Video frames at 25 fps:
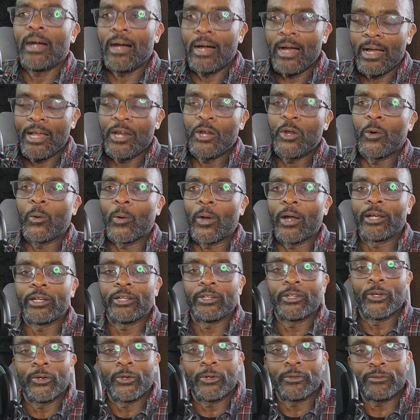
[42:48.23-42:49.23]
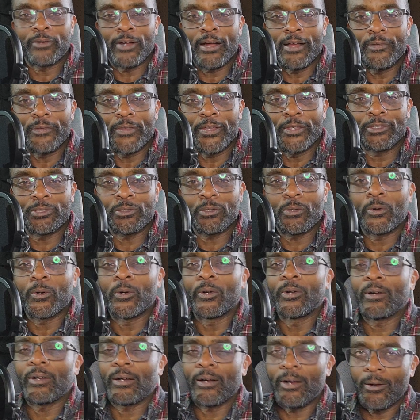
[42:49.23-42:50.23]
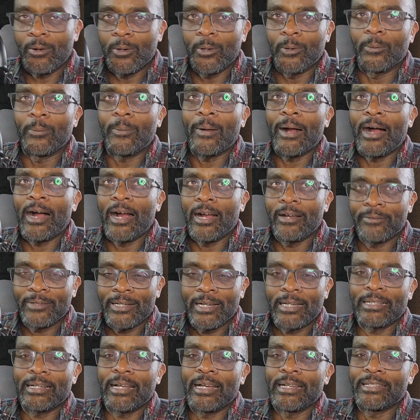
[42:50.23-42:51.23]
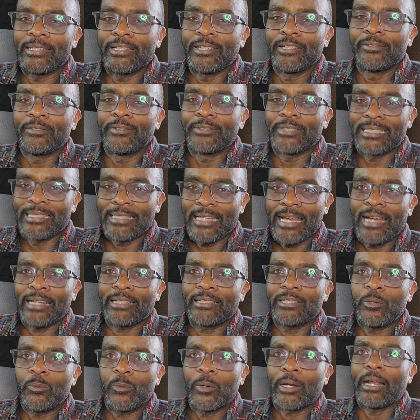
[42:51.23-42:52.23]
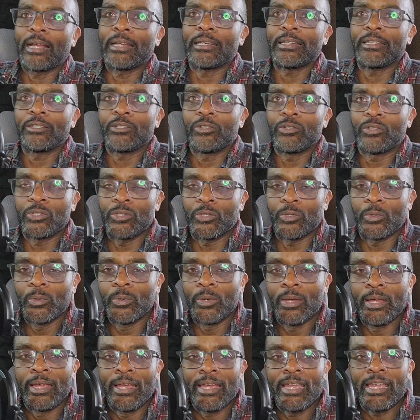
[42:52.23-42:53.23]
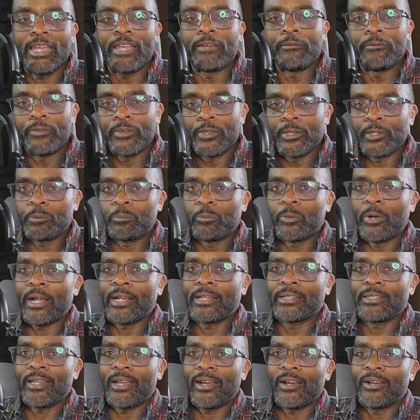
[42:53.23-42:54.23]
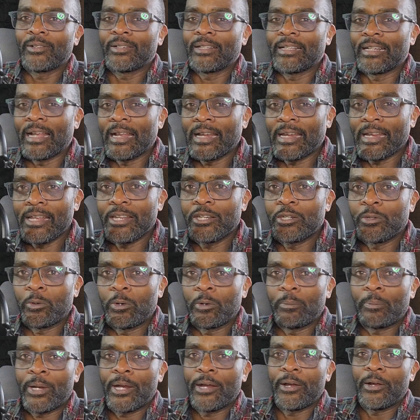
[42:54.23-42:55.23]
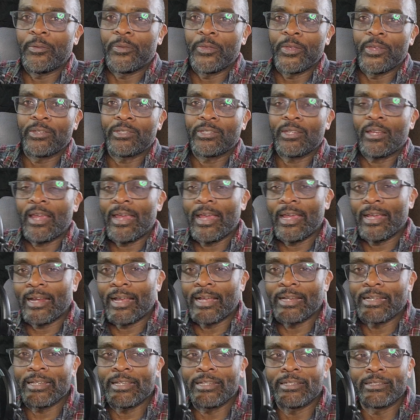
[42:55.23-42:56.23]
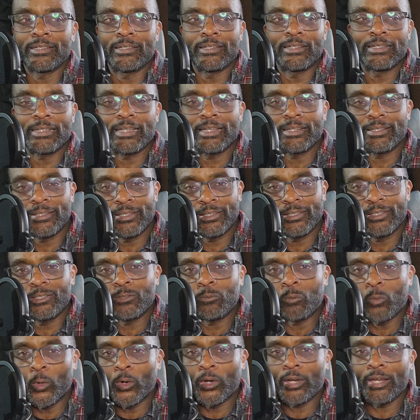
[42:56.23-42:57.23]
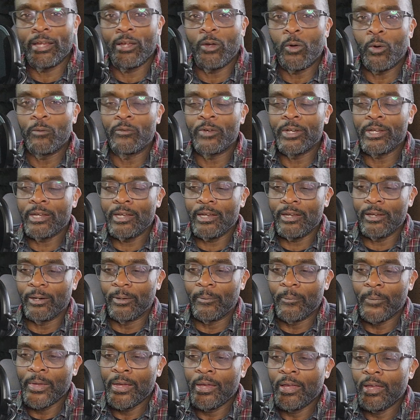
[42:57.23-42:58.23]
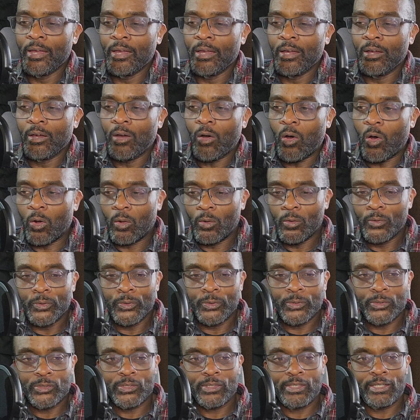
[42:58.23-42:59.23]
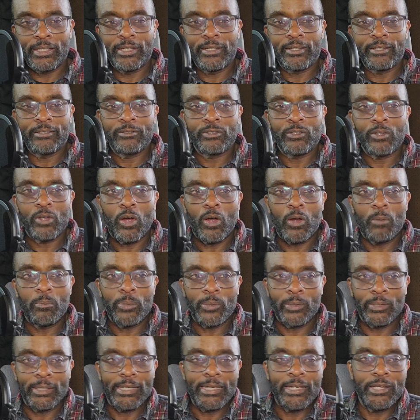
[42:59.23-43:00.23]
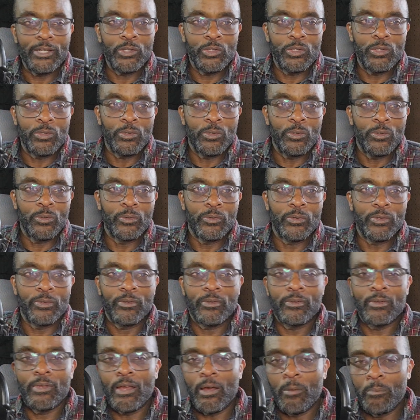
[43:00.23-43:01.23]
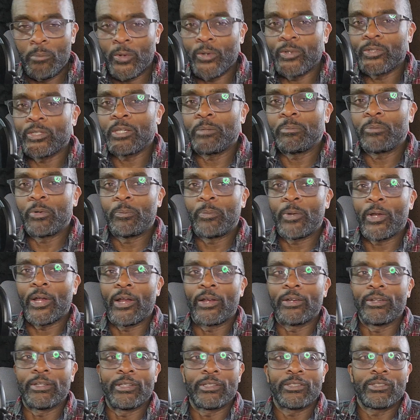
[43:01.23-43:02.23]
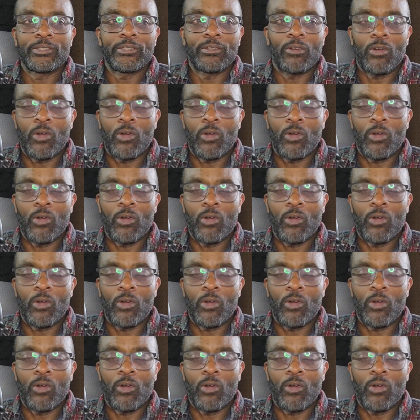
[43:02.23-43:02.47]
I know where I could go to find this, or, oh, I've got an idea of exactly what I need to do if this breaks down and I need to repair this and I need to get this working over here. All of those things play into emergency preparedness.